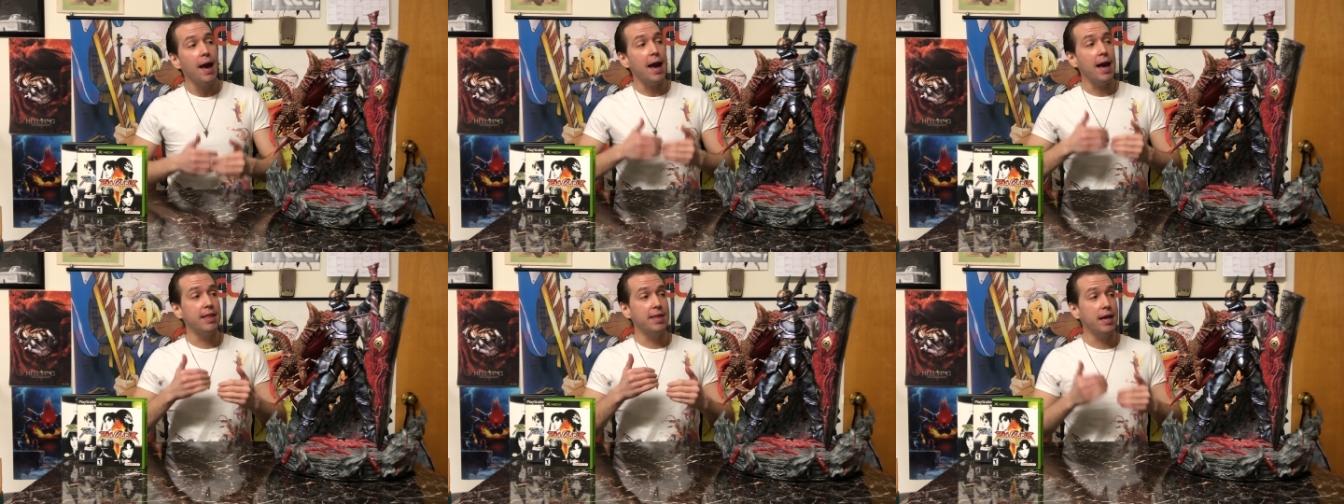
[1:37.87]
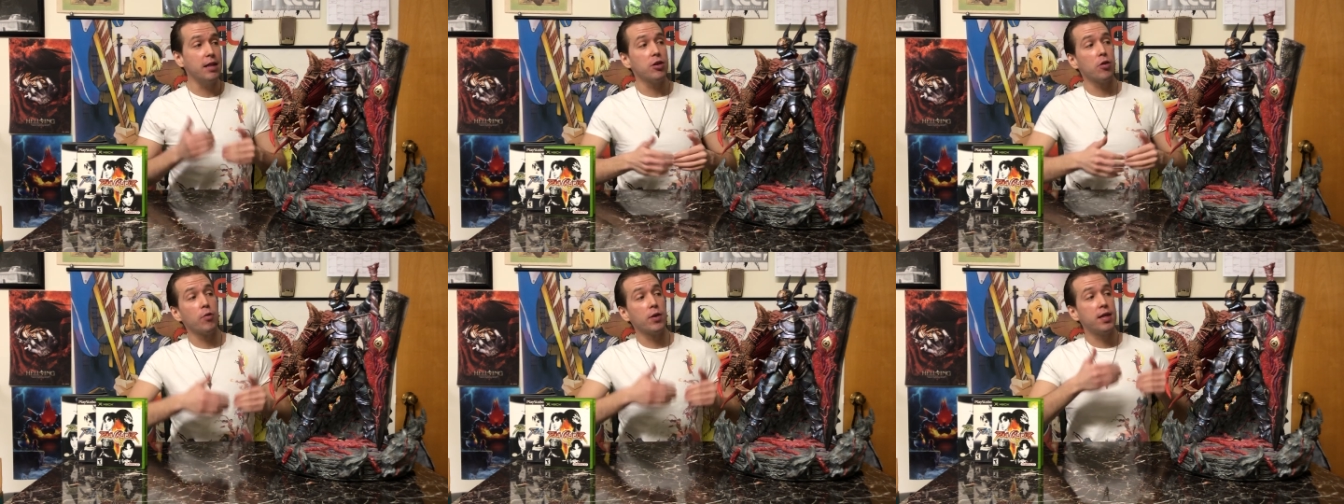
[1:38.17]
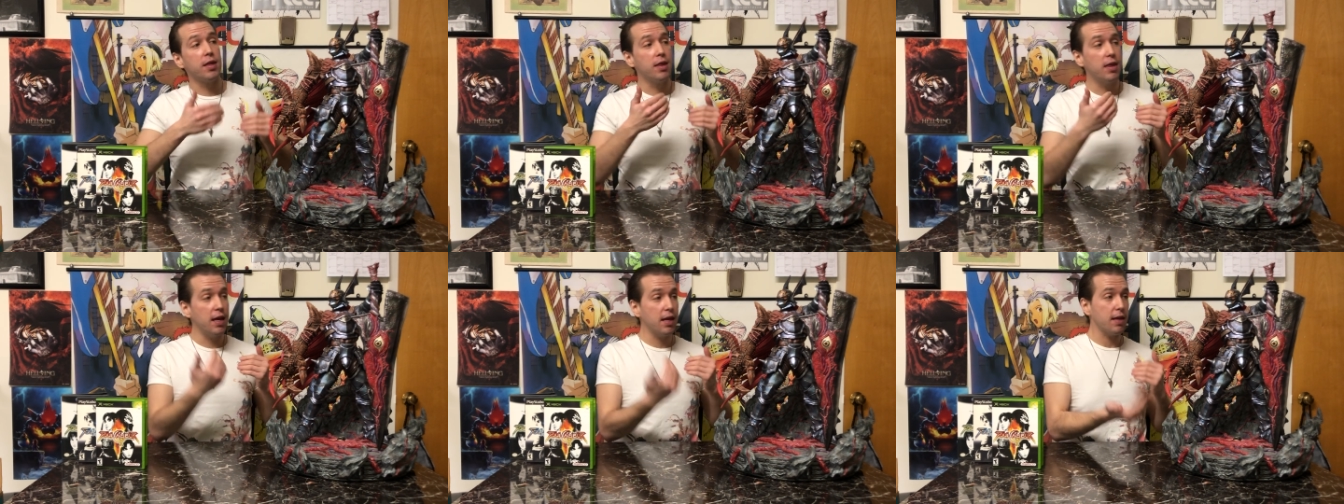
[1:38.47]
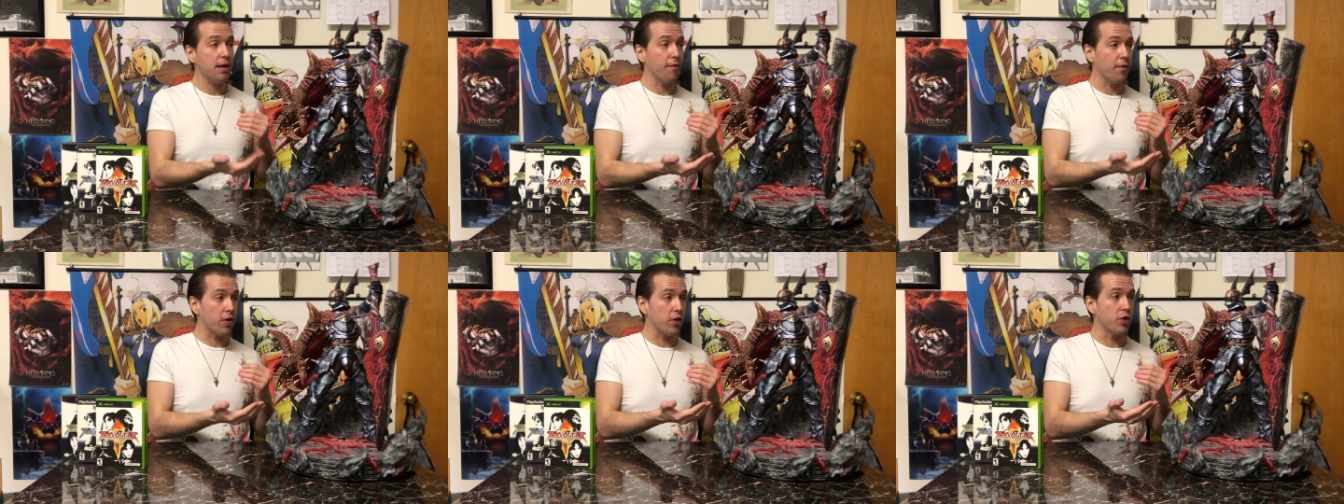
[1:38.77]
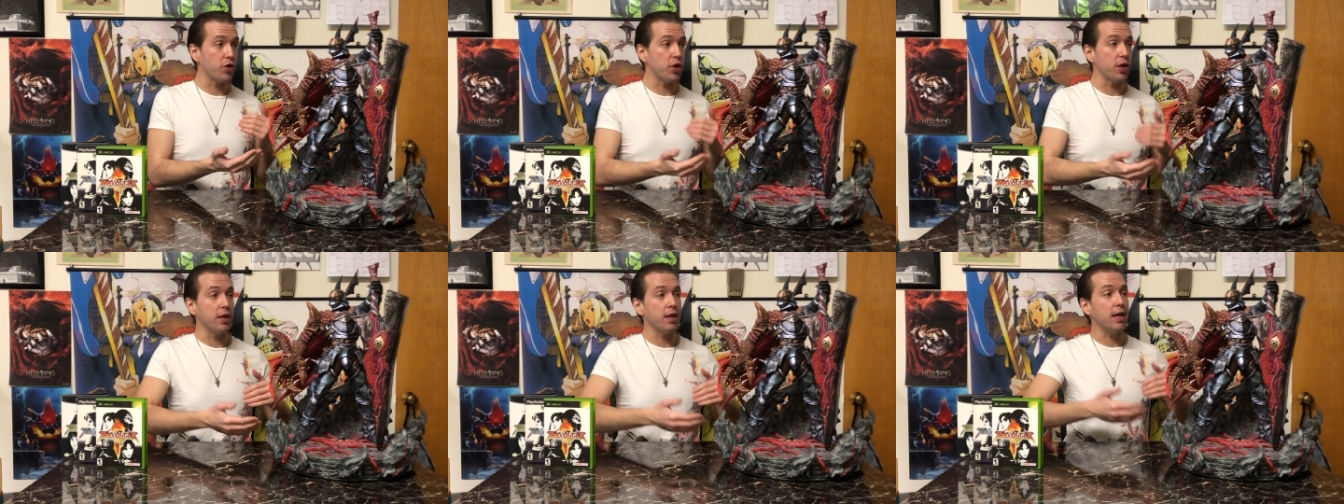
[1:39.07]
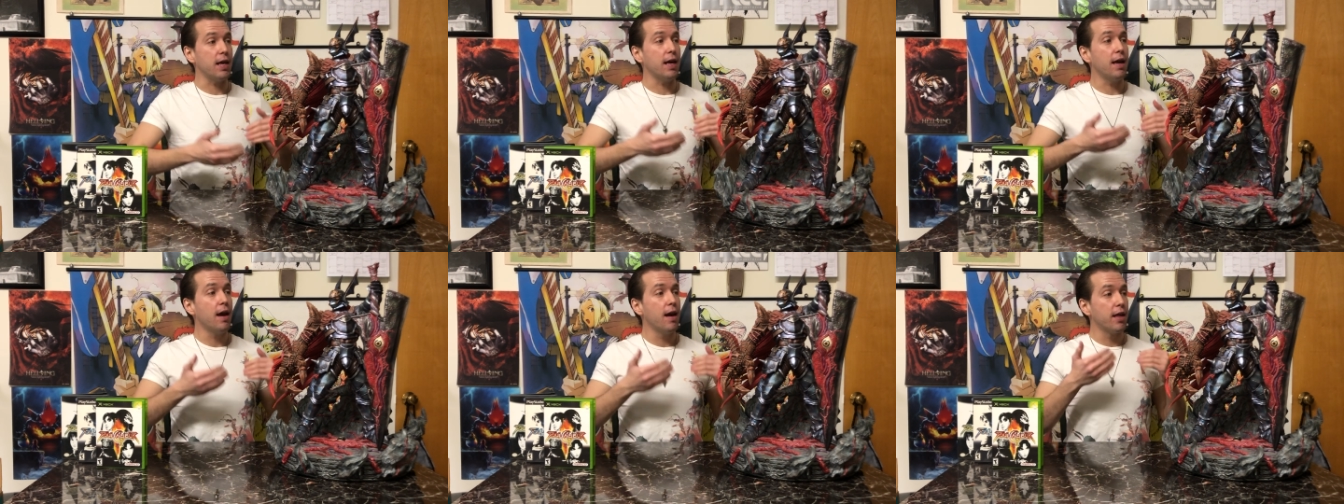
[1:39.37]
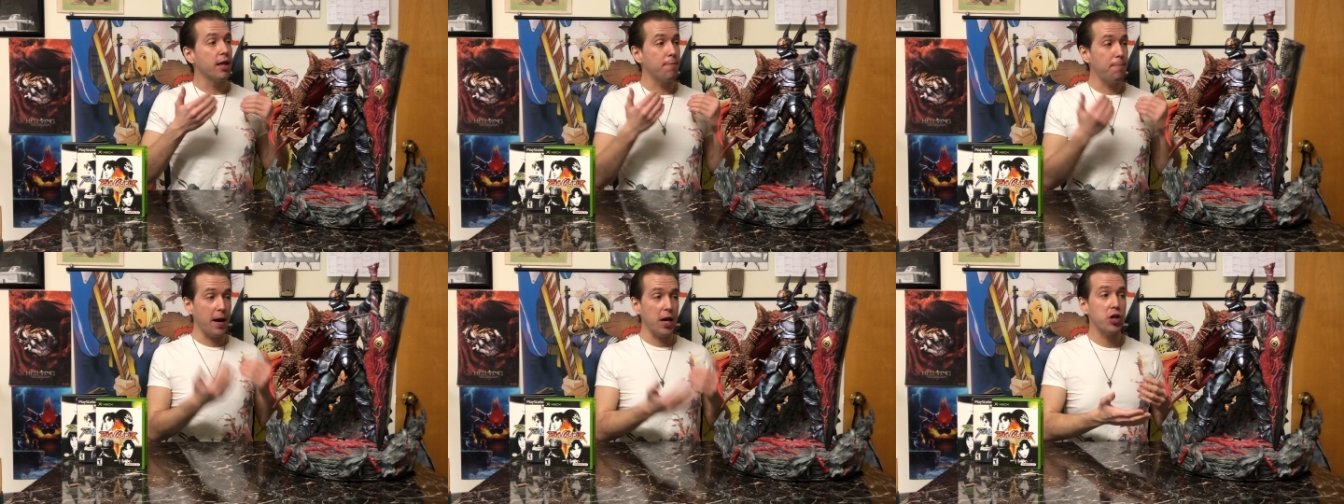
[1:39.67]
and then there was this version, the
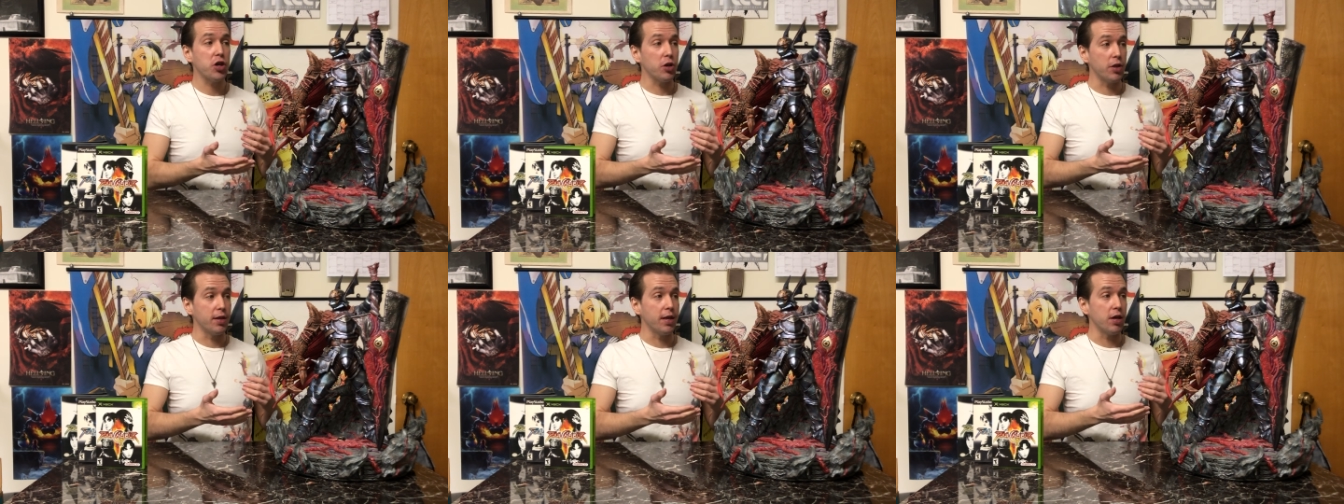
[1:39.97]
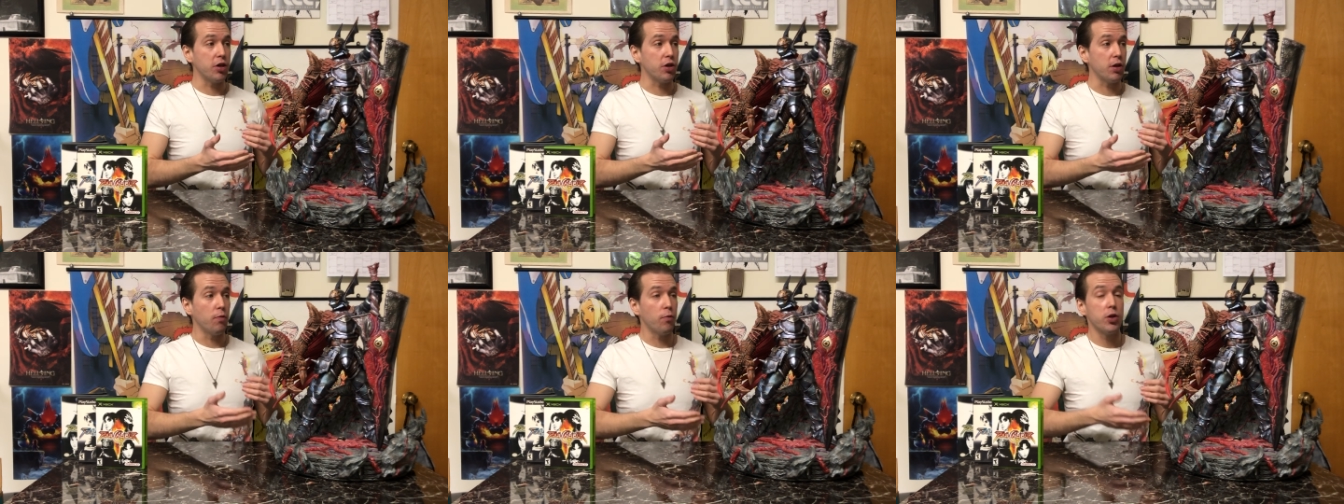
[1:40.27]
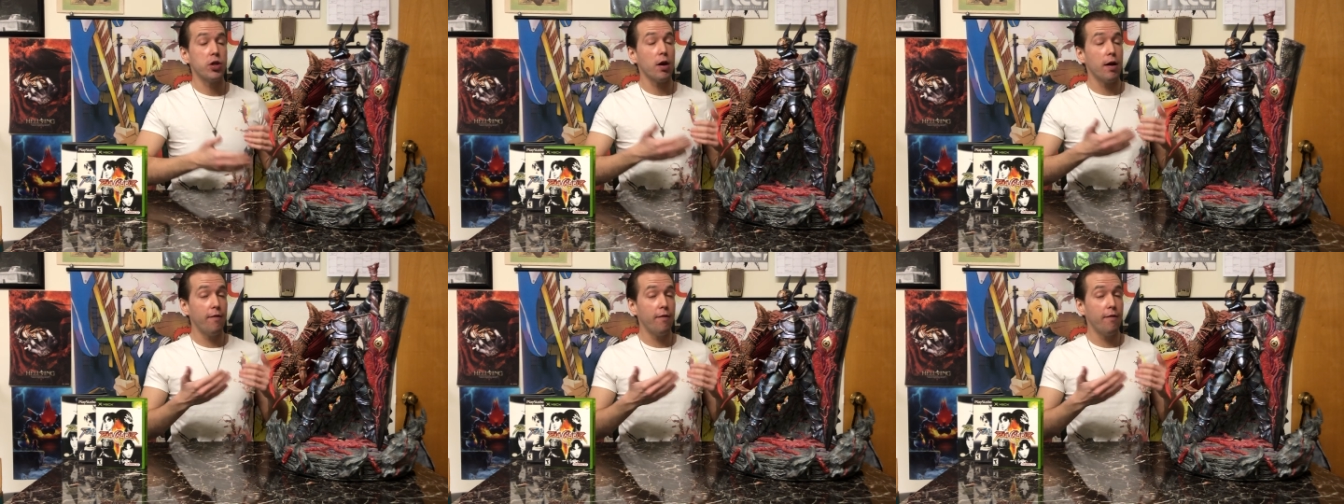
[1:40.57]
special edition,